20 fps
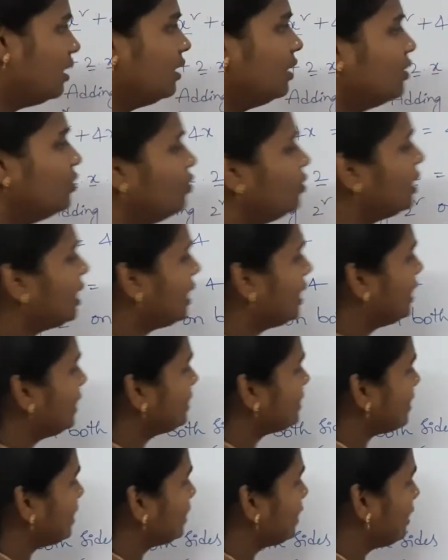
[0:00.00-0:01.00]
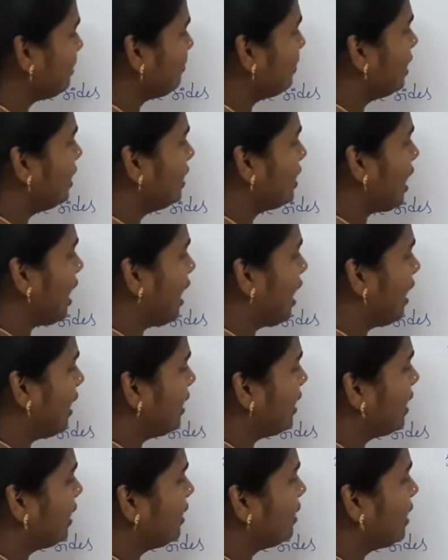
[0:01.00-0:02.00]
Root 8 is nothing but, I
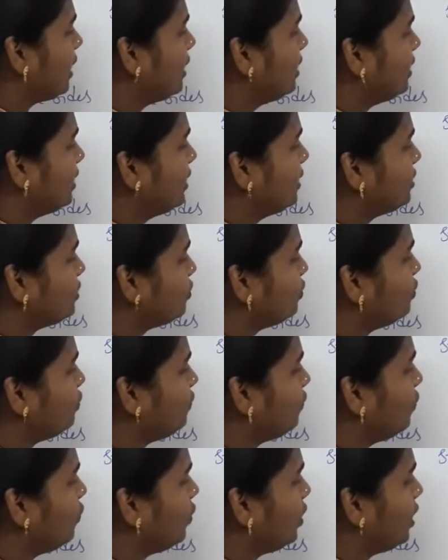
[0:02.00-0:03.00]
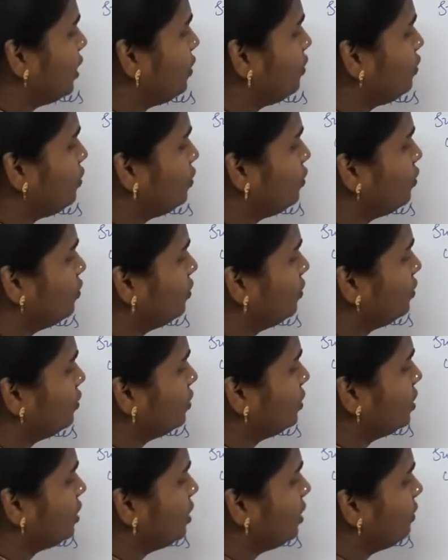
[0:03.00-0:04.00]
can write it as root 4 into 2,
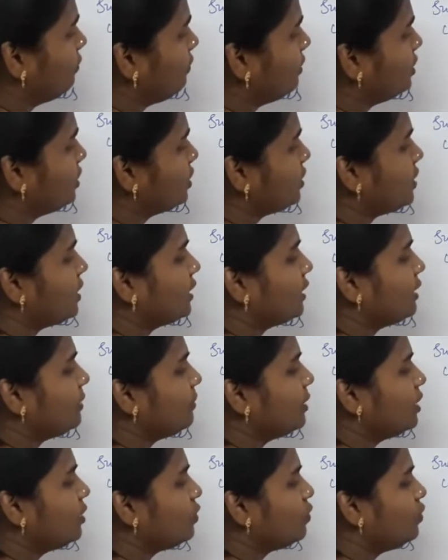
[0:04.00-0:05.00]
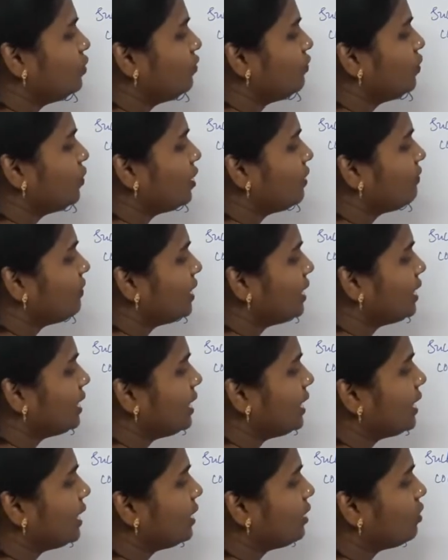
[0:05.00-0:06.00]
which is nothing but root 4. If I
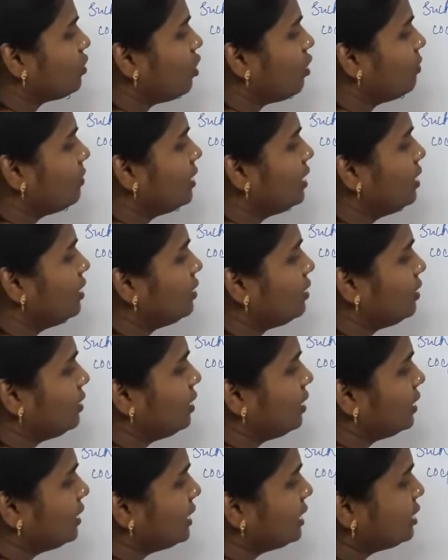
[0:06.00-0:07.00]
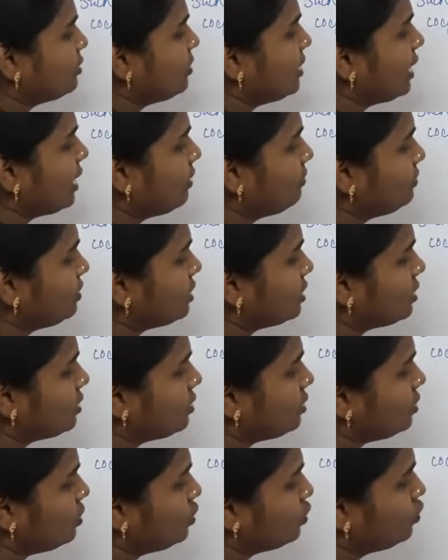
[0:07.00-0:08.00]
take it common, this becomes
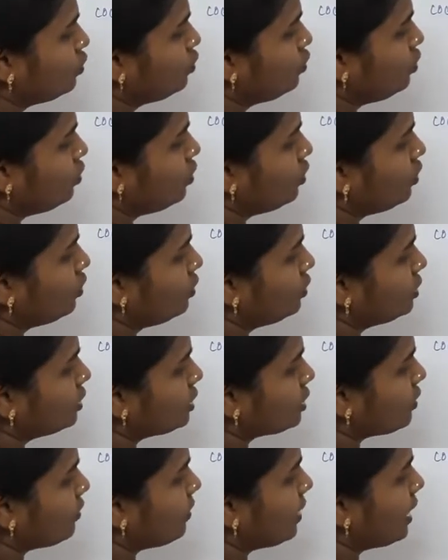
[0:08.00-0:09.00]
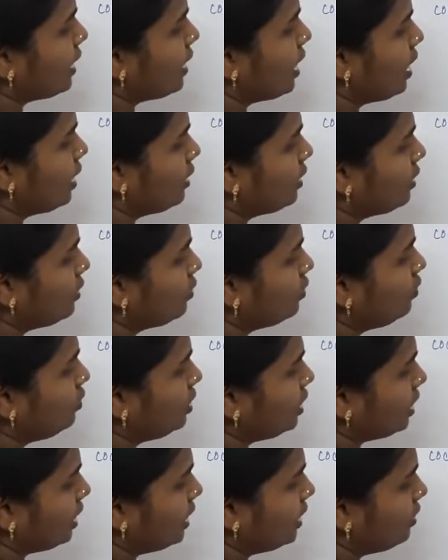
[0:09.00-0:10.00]
2 square under
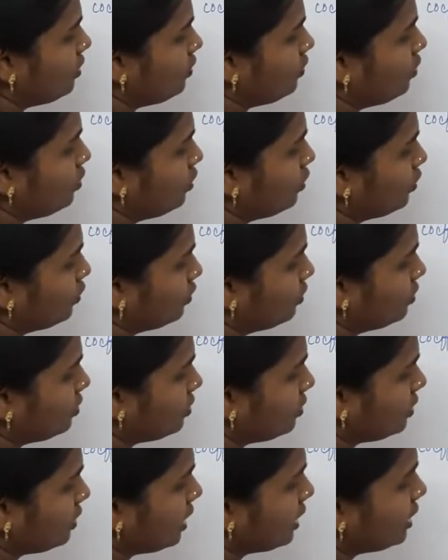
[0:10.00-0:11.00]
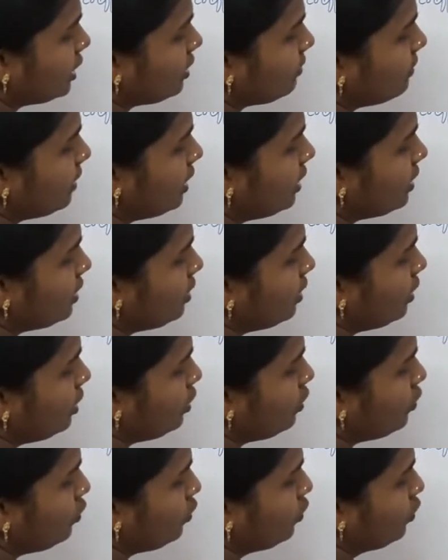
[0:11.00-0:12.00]
root and root 2. Nothing but
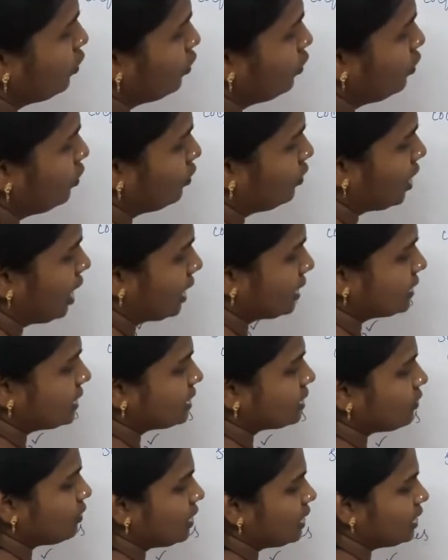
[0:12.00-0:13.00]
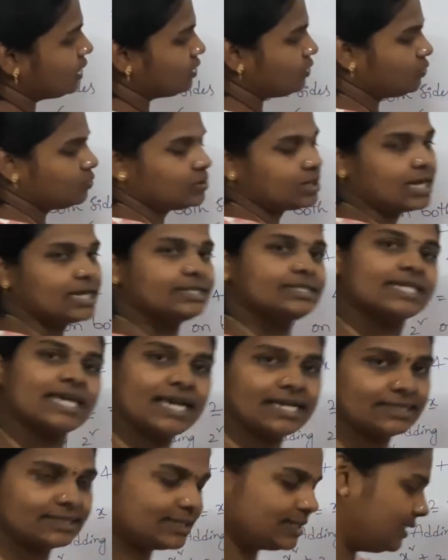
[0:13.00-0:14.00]
2 root 2 as the square and root gets
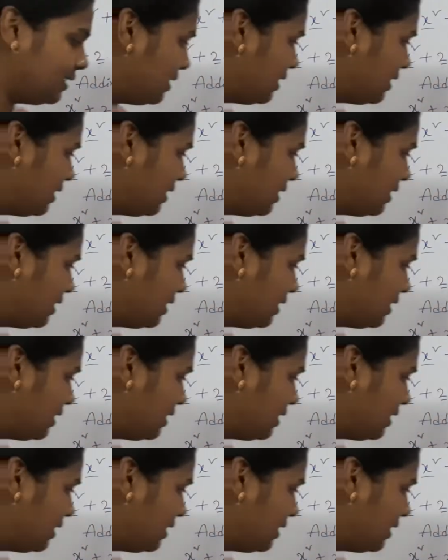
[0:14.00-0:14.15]
cancelled.